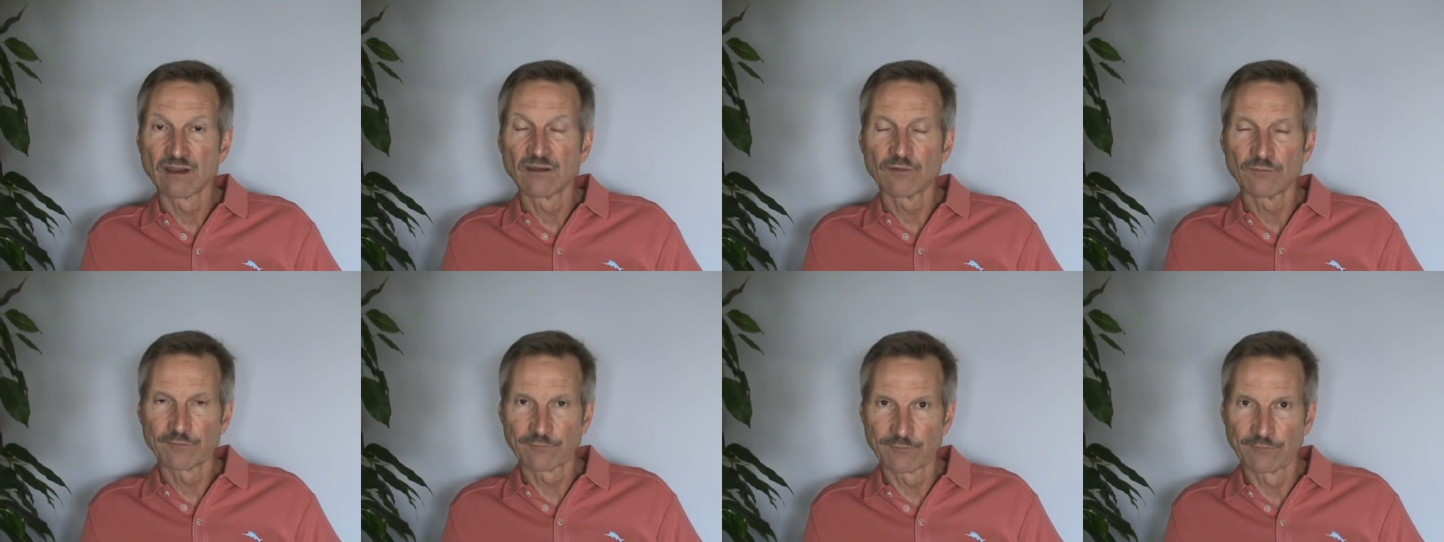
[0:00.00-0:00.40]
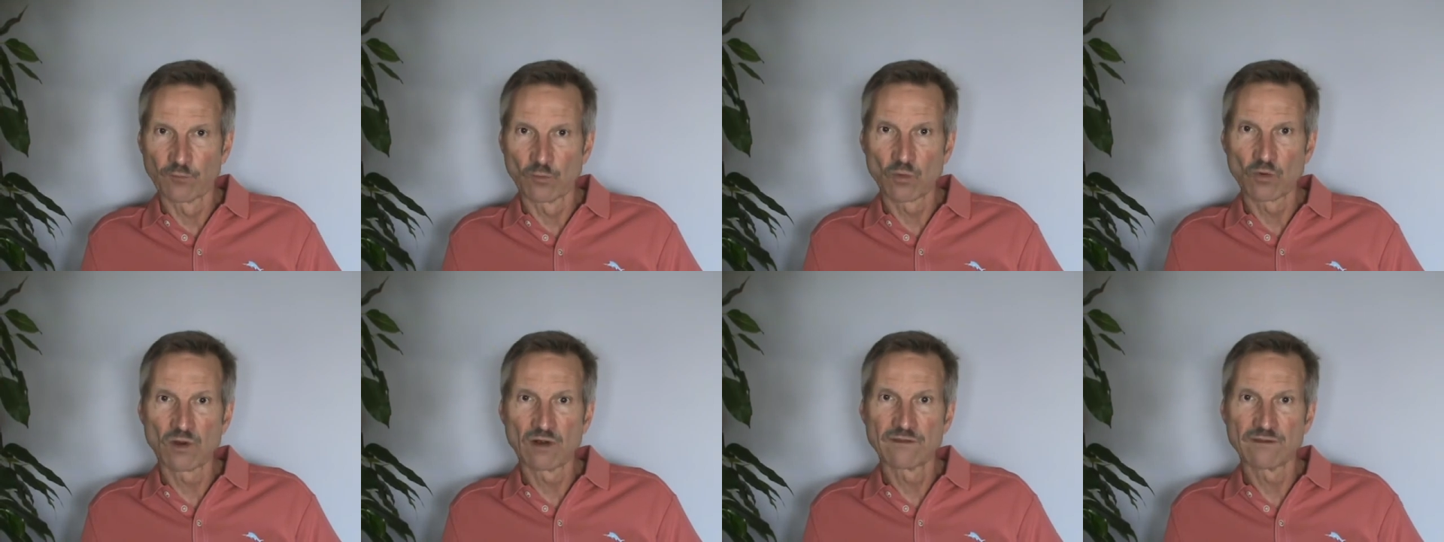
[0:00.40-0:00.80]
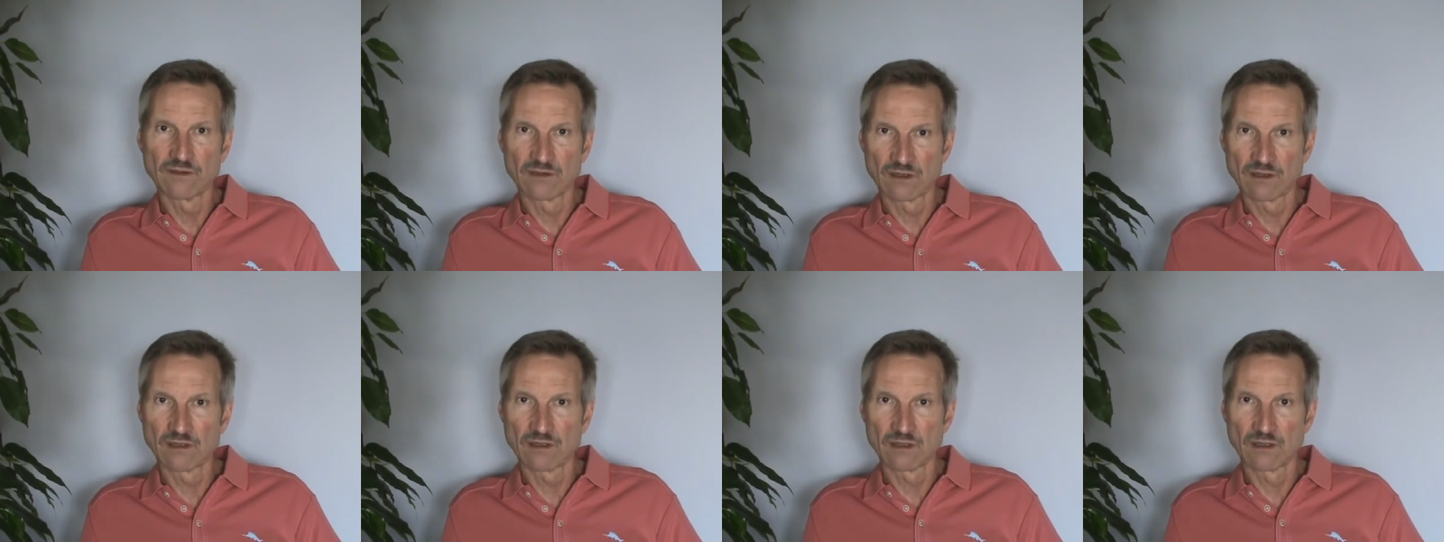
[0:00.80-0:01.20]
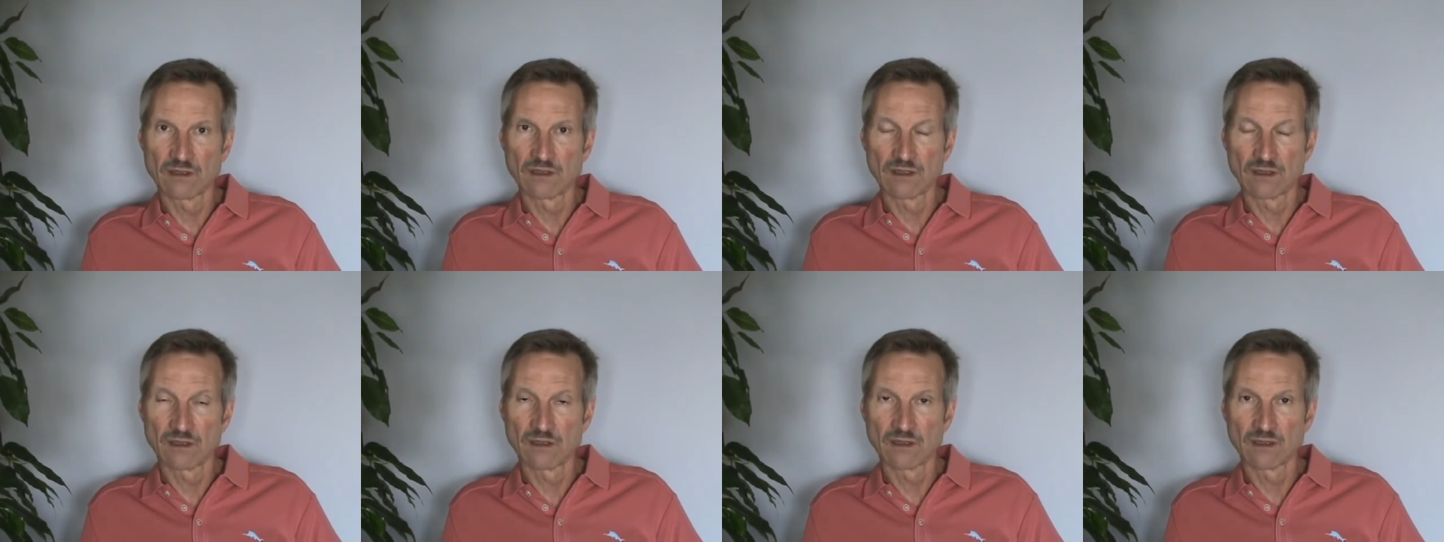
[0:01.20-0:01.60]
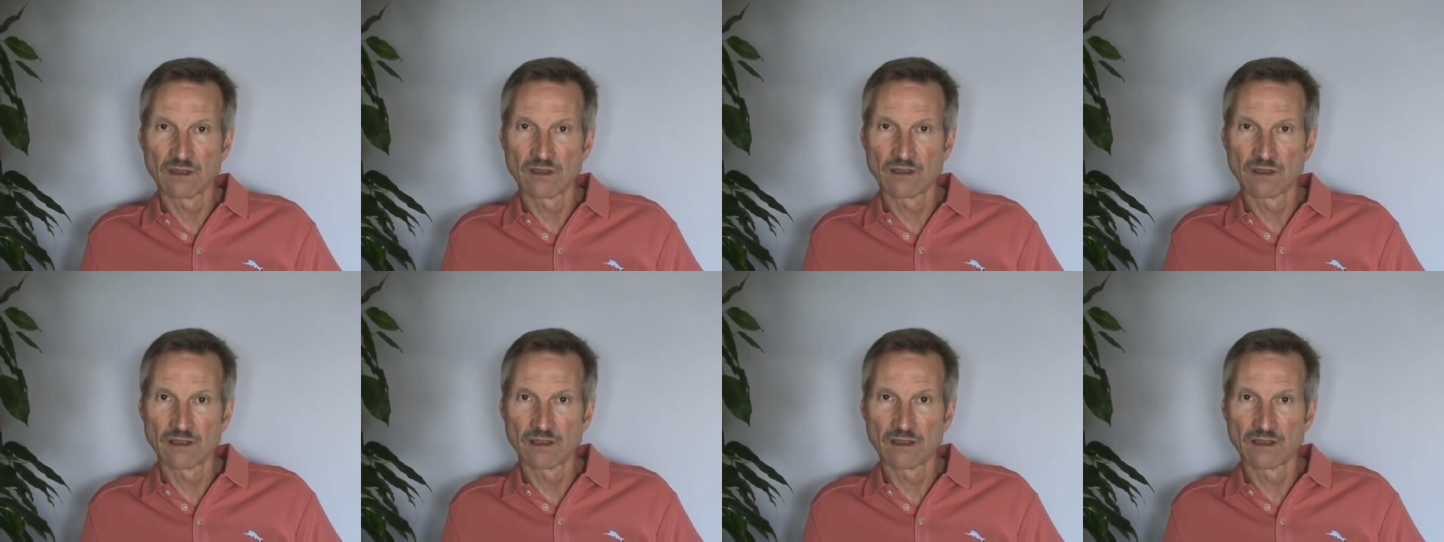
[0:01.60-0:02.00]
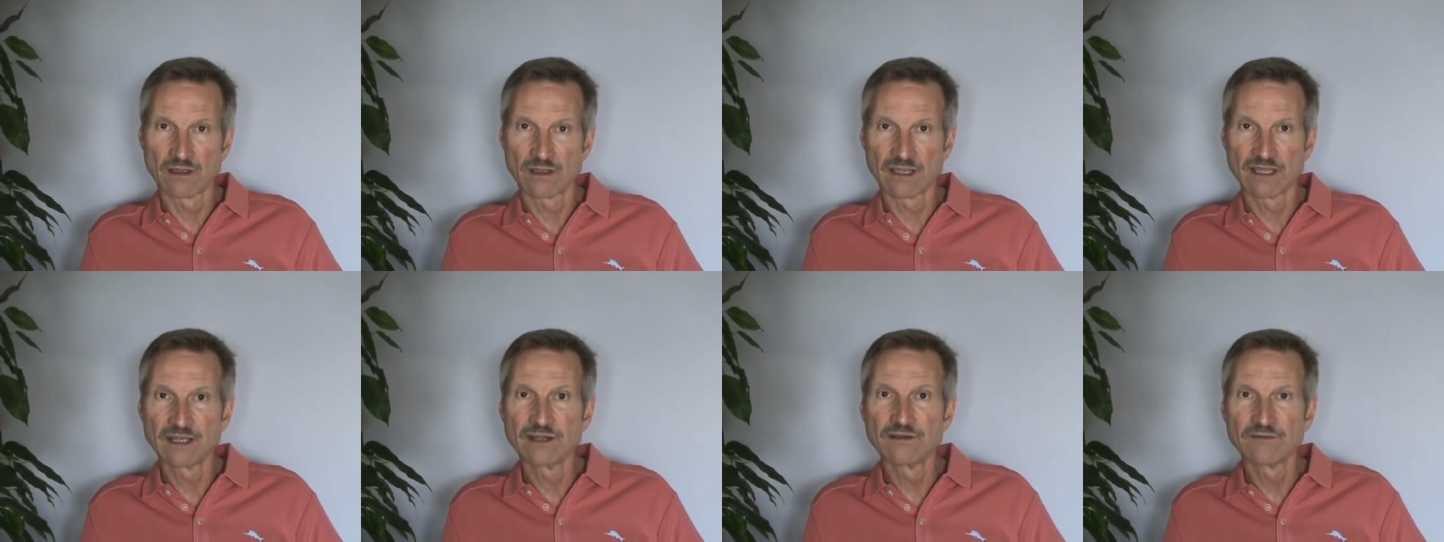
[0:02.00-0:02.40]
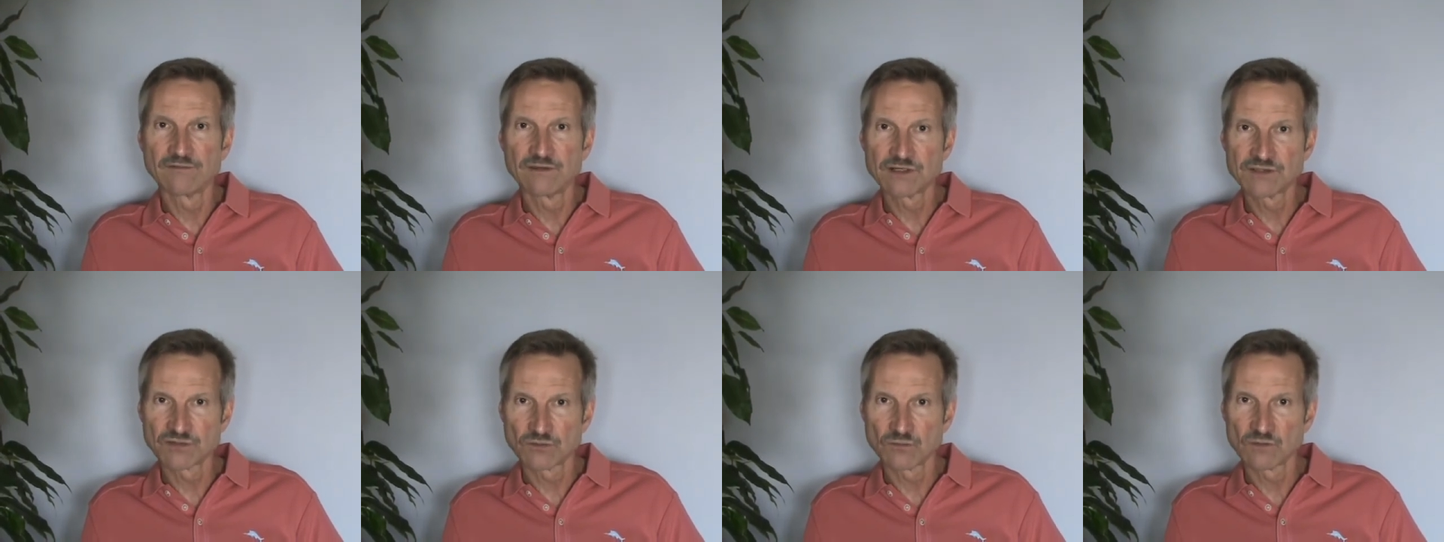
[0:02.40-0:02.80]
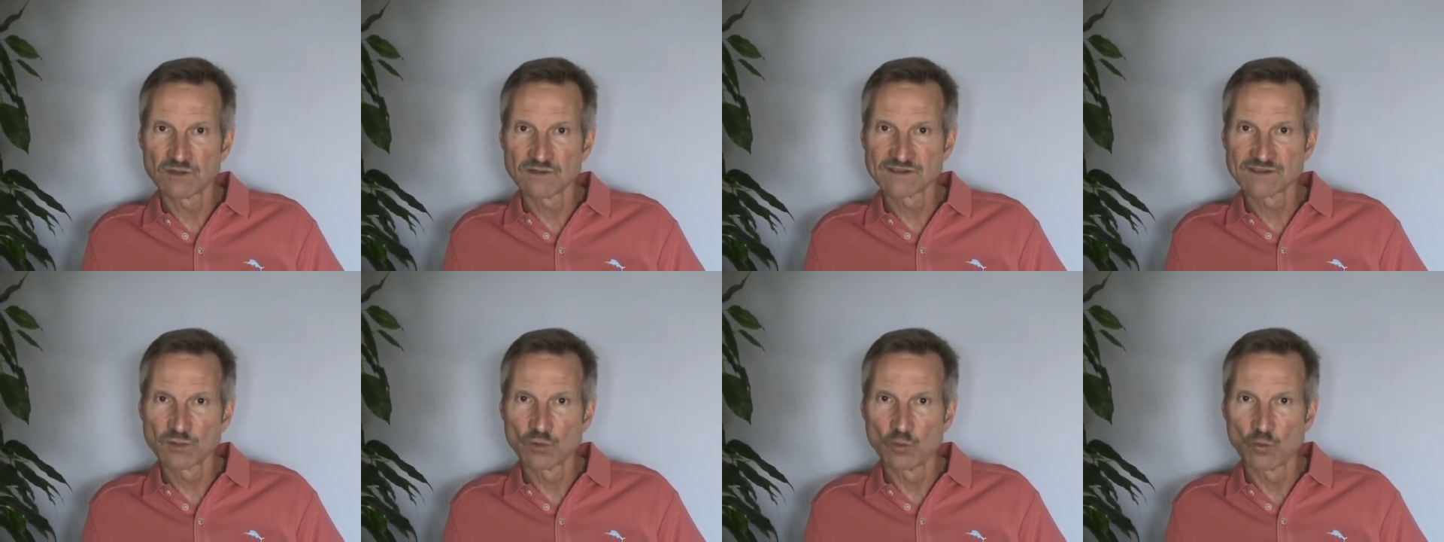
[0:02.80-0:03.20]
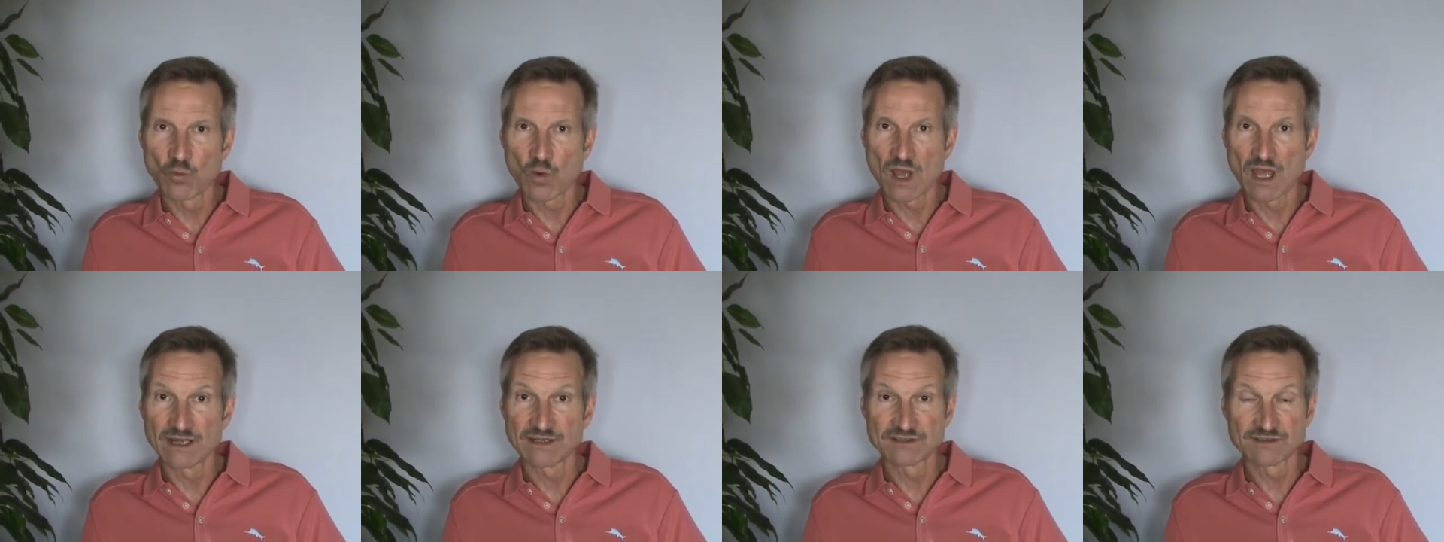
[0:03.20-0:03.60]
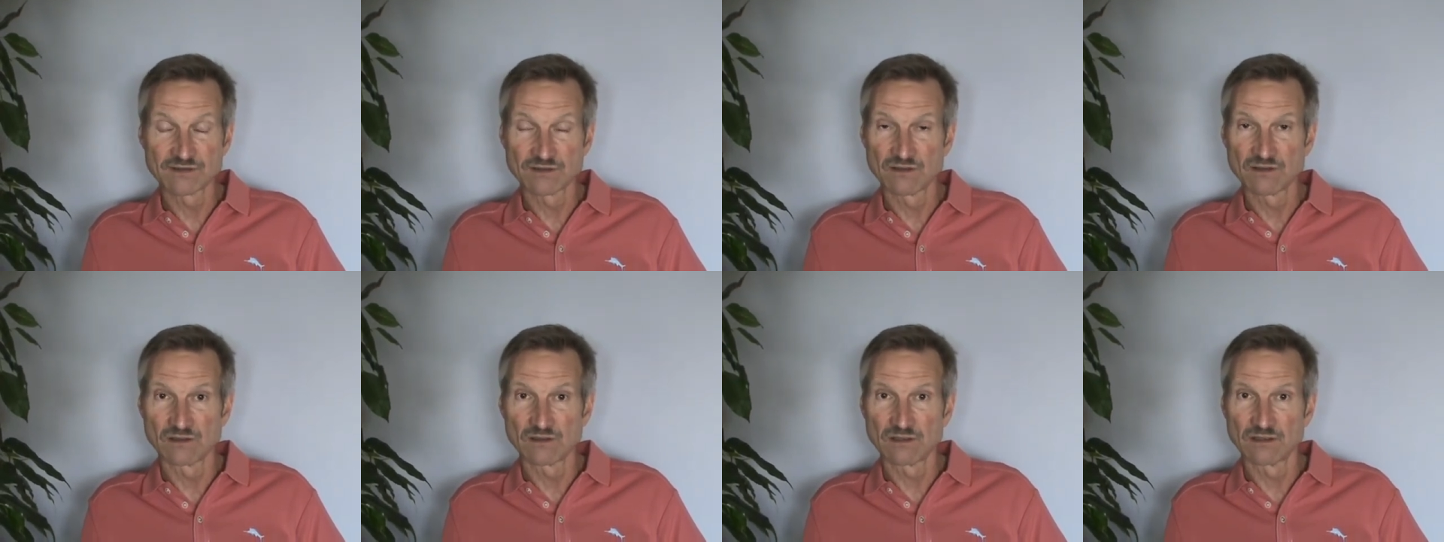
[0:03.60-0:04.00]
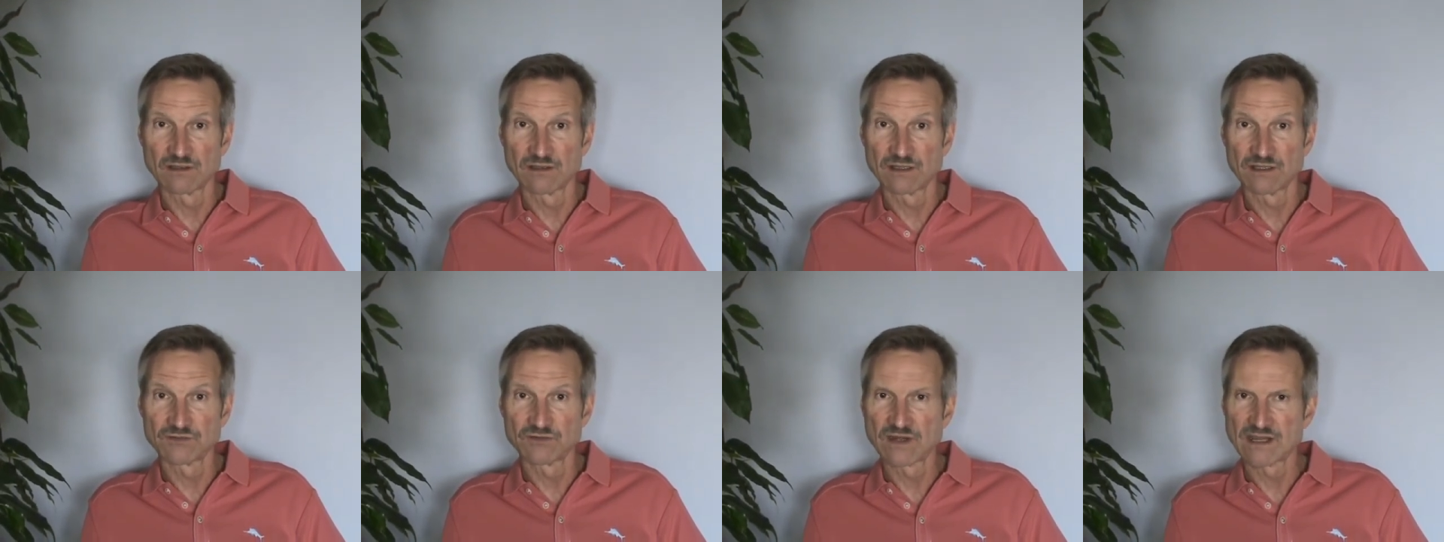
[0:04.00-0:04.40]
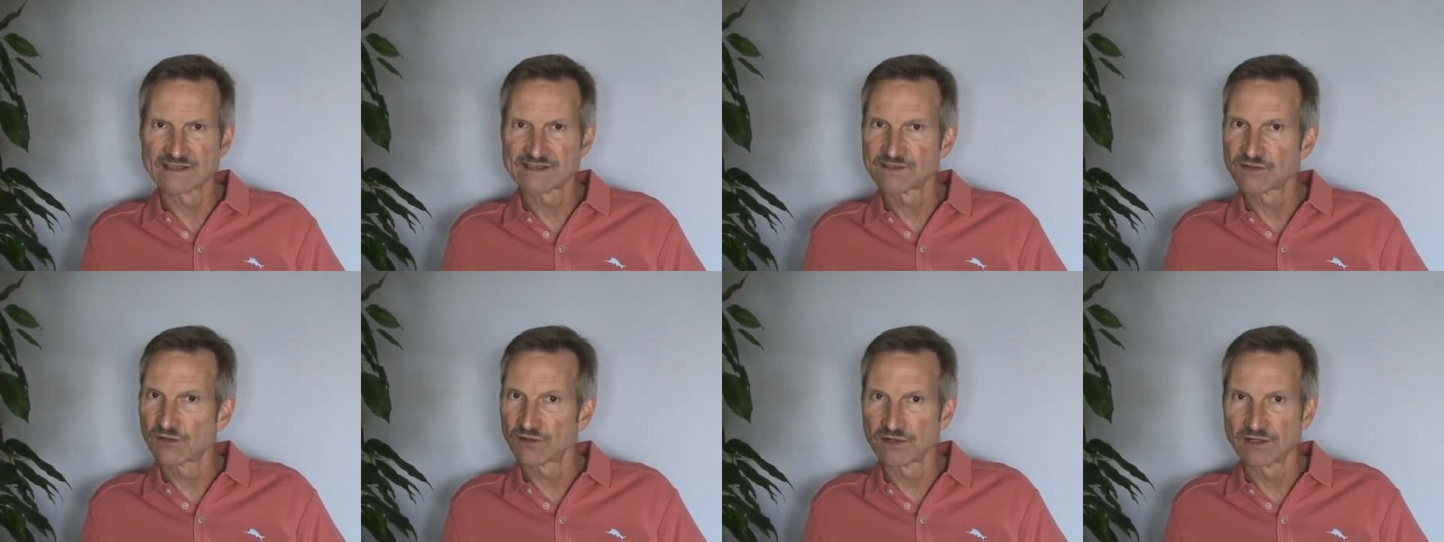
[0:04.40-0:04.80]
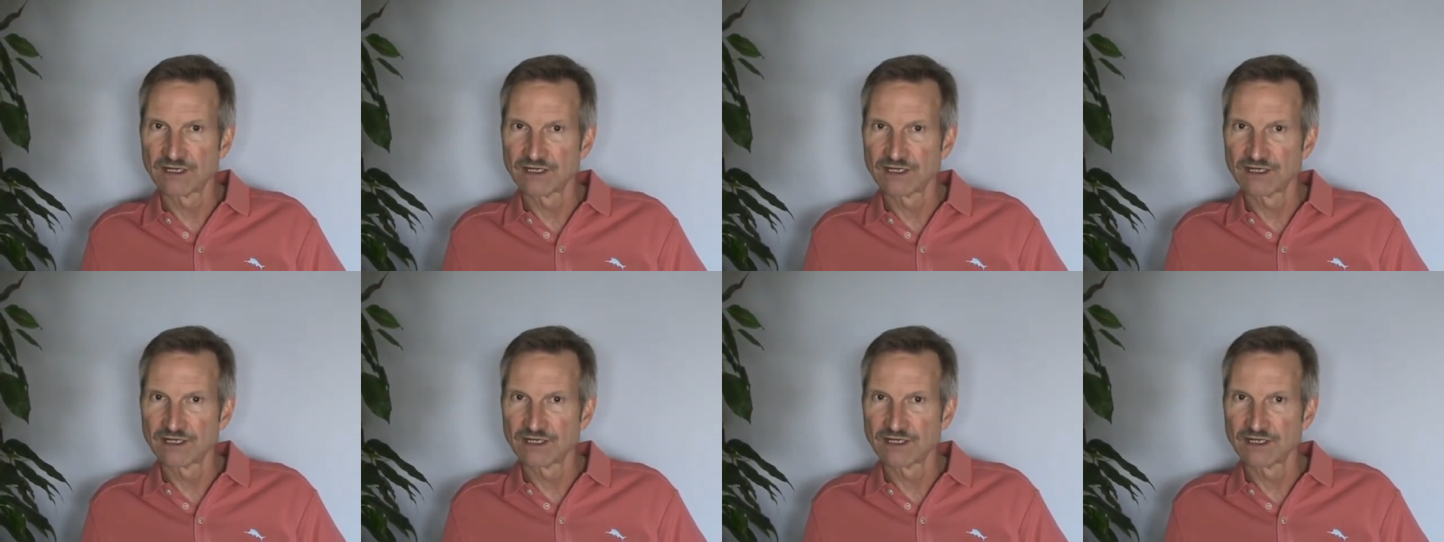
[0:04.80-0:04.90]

for the individuals who want to address certain